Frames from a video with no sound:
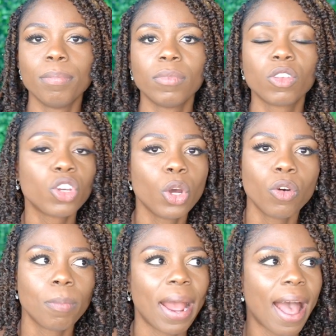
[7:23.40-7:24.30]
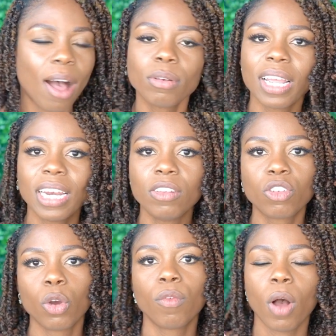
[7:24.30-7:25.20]
stove, my outdated
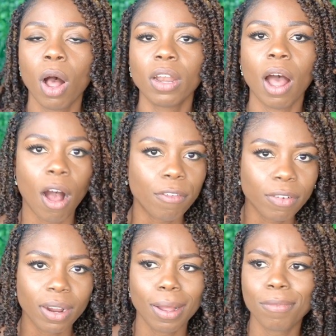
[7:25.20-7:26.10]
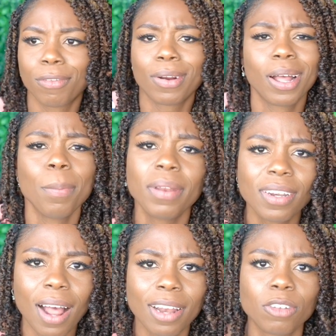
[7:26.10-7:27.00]
stove, on OfferUp for a couple
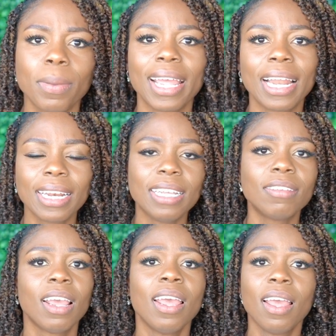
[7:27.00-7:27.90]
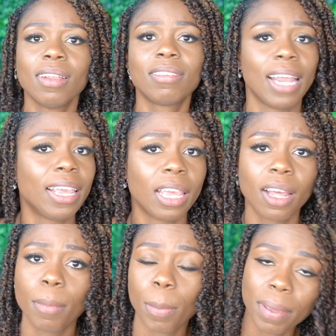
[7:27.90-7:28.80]
of dollars, but at least they can
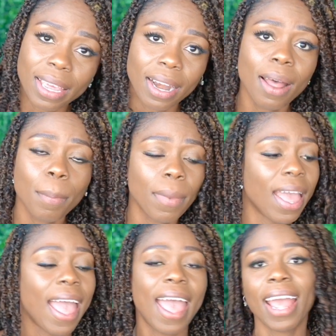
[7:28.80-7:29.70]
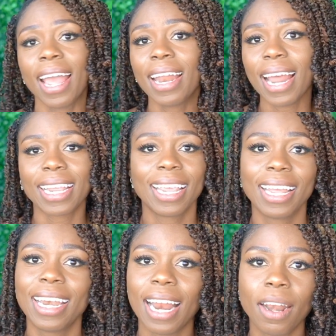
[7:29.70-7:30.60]
come and pick it up and I can
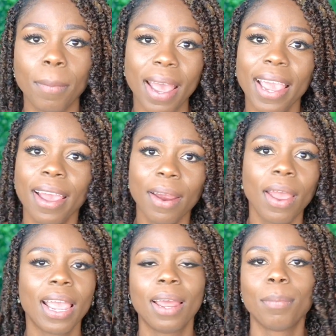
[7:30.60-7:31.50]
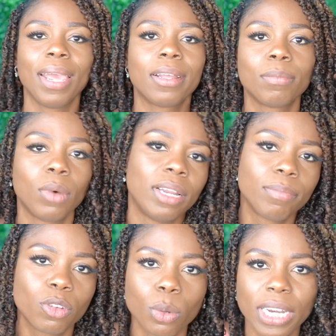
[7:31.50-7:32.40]
get it out of my hair and make what,
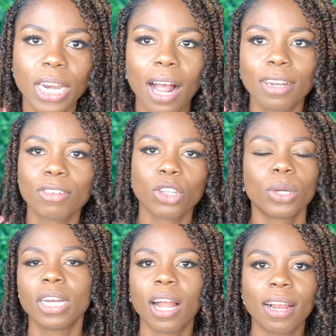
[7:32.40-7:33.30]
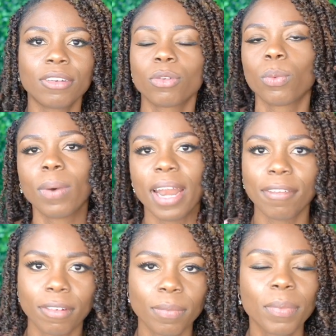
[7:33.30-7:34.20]
$20, $30,
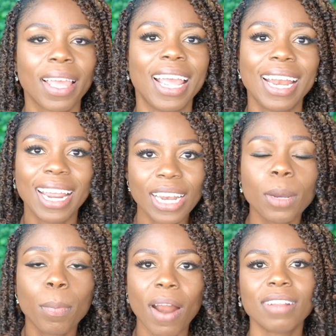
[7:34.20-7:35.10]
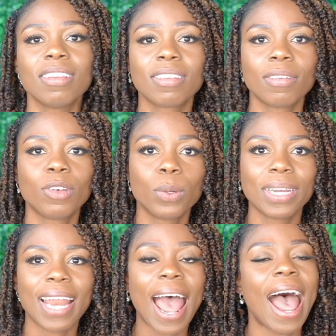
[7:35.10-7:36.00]
whatever. And in the process of
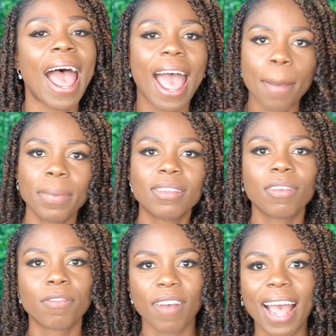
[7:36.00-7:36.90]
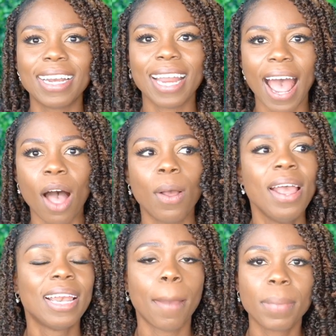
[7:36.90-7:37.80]
doing that, I happened to find out
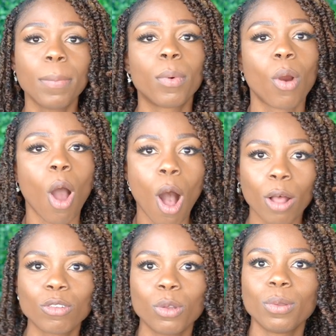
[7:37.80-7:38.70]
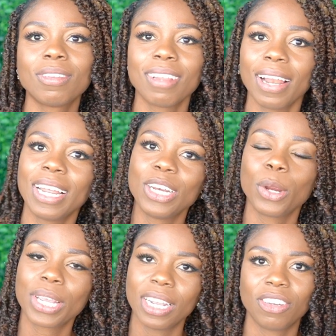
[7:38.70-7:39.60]
that people are also selling
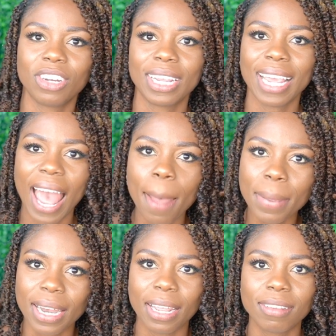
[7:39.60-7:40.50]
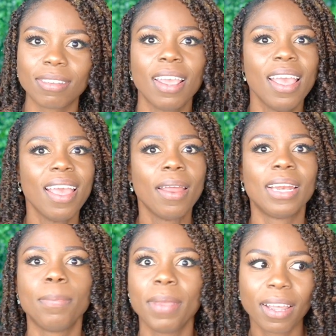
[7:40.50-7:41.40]
their kitchen cabinets
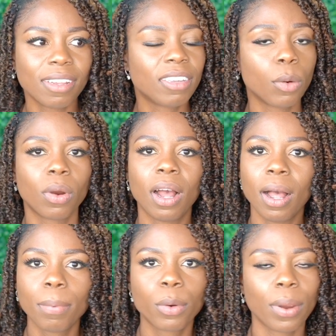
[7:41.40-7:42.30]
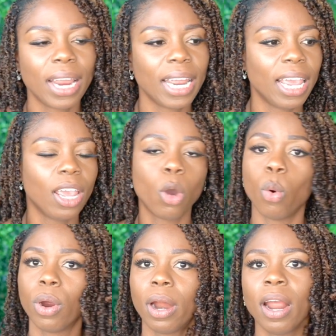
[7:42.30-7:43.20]
because they were upgrading,
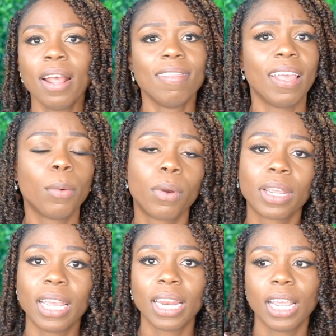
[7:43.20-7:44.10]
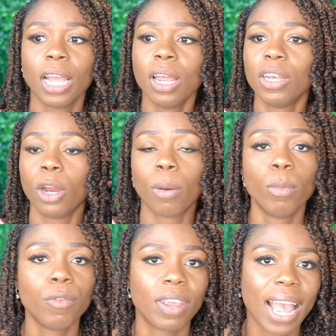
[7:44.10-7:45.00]
or they were
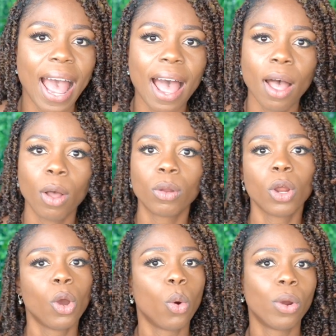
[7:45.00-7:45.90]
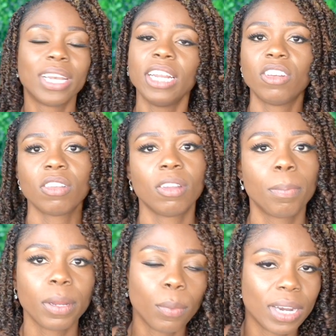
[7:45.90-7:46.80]
moving out, or they just
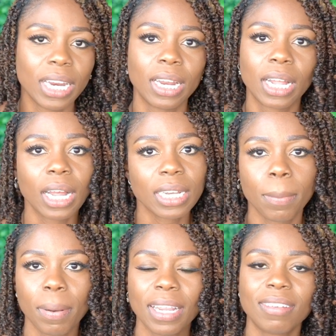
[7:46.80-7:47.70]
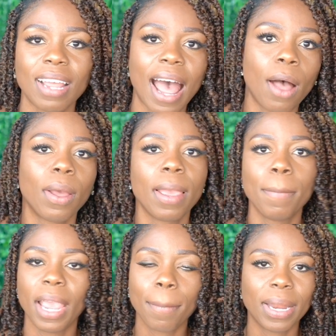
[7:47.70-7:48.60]
simply wanted to gut the place out
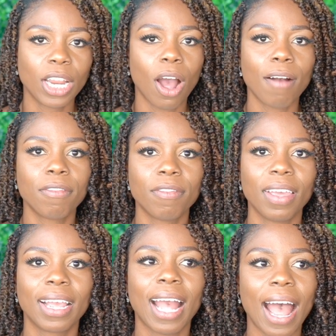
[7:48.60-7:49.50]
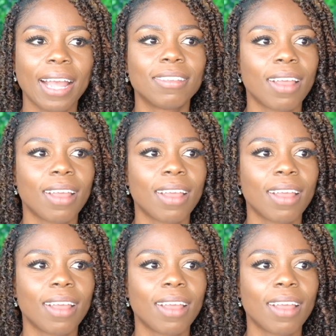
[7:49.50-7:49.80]
and make money off of it. Guys,